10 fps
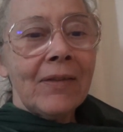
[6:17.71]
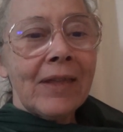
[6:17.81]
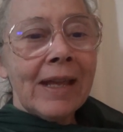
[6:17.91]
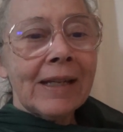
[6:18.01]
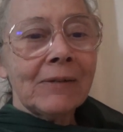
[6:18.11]

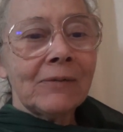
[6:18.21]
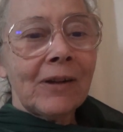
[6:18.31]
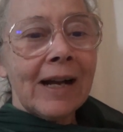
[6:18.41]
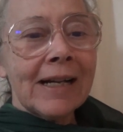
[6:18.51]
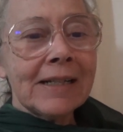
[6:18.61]
They can
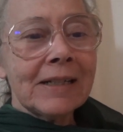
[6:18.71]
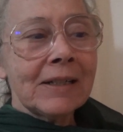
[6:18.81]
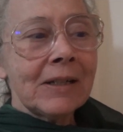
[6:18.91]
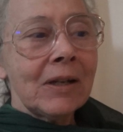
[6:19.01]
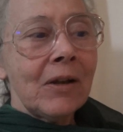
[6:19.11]
find
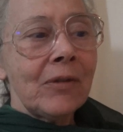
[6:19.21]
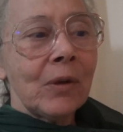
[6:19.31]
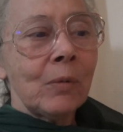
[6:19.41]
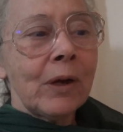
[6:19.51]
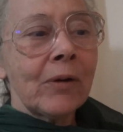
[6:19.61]

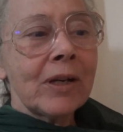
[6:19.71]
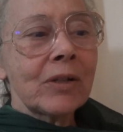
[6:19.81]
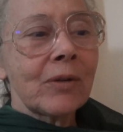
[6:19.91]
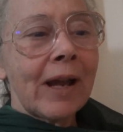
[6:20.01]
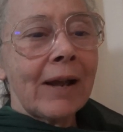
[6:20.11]
the weary
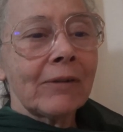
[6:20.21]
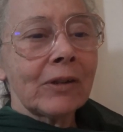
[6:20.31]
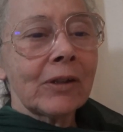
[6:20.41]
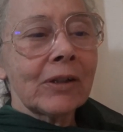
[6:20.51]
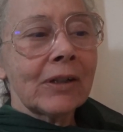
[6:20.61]

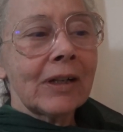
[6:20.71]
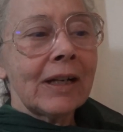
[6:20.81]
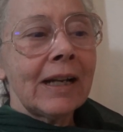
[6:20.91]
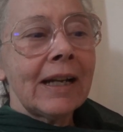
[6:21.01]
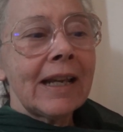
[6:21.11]
traveler
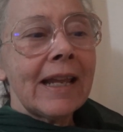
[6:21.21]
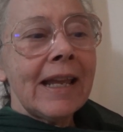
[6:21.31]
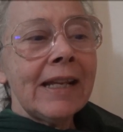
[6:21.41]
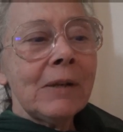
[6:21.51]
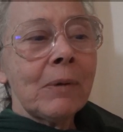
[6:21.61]

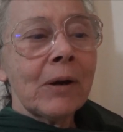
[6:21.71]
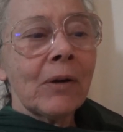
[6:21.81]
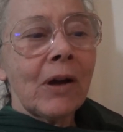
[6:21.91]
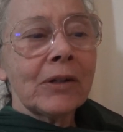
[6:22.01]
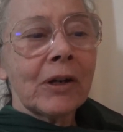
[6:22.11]

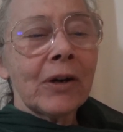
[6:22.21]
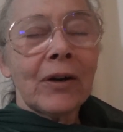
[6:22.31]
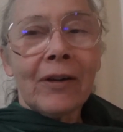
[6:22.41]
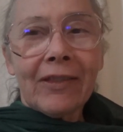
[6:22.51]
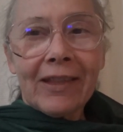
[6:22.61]
anywhere on
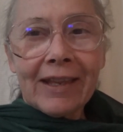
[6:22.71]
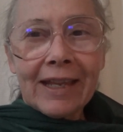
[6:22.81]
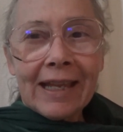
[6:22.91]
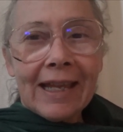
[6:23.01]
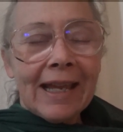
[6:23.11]
earth
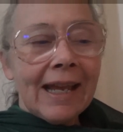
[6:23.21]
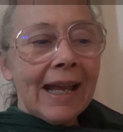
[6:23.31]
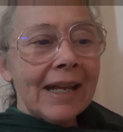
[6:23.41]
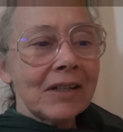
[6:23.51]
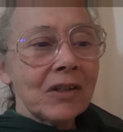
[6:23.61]

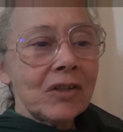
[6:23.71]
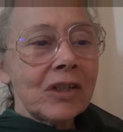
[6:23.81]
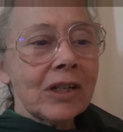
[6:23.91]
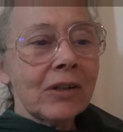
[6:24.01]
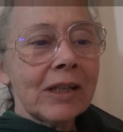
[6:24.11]
and
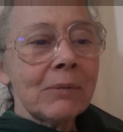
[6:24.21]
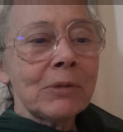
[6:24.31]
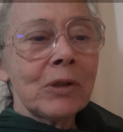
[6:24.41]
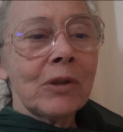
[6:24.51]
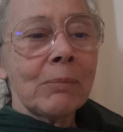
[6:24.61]
chill
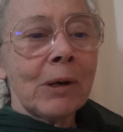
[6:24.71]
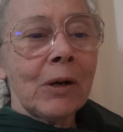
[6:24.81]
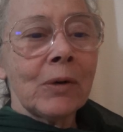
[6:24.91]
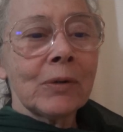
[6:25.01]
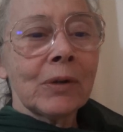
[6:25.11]
him to the
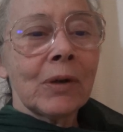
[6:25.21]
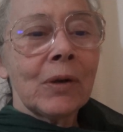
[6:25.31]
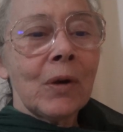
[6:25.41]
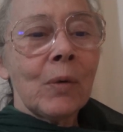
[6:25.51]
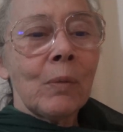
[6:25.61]
bone
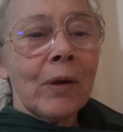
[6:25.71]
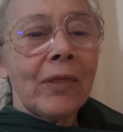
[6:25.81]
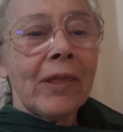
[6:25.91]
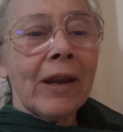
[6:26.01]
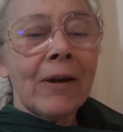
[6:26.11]

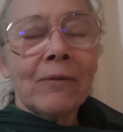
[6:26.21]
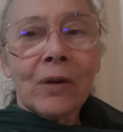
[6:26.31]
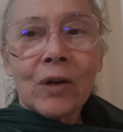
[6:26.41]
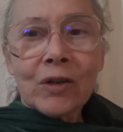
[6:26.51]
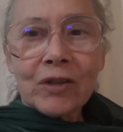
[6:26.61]
with their
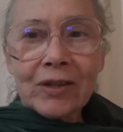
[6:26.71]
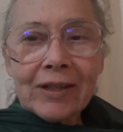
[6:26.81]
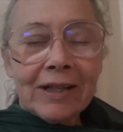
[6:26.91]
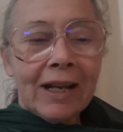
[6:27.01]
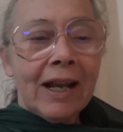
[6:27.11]

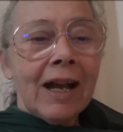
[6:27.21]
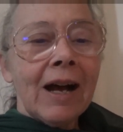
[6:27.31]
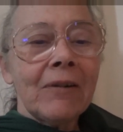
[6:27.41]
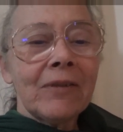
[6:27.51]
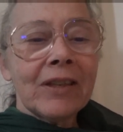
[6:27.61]
version
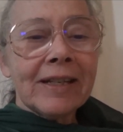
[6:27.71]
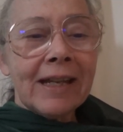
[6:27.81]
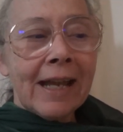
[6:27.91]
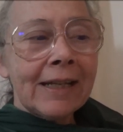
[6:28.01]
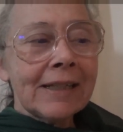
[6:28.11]
of the
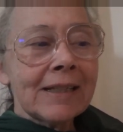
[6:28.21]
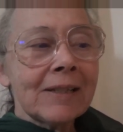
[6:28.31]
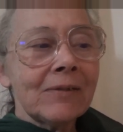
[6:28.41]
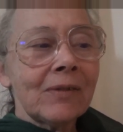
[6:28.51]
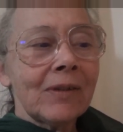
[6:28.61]

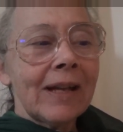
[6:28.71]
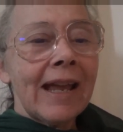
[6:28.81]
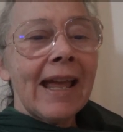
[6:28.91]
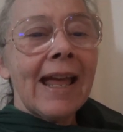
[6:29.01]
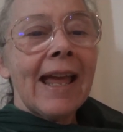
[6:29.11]
negative
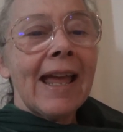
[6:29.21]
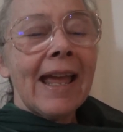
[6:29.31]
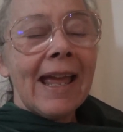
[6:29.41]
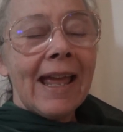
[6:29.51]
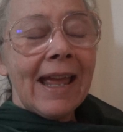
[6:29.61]

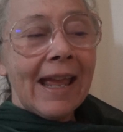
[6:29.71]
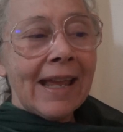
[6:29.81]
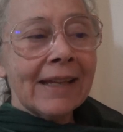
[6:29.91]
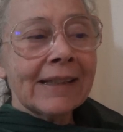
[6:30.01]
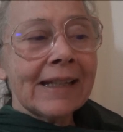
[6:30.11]

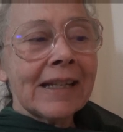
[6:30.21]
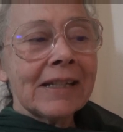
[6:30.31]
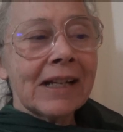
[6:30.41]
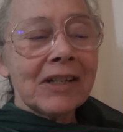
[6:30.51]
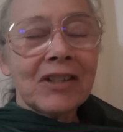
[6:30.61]

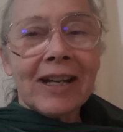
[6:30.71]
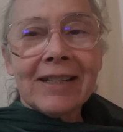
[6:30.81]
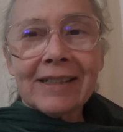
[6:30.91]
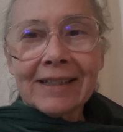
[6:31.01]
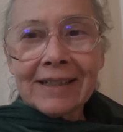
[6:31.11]
Alien
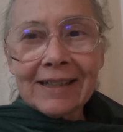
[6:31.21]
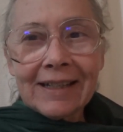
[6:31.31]
Agenda.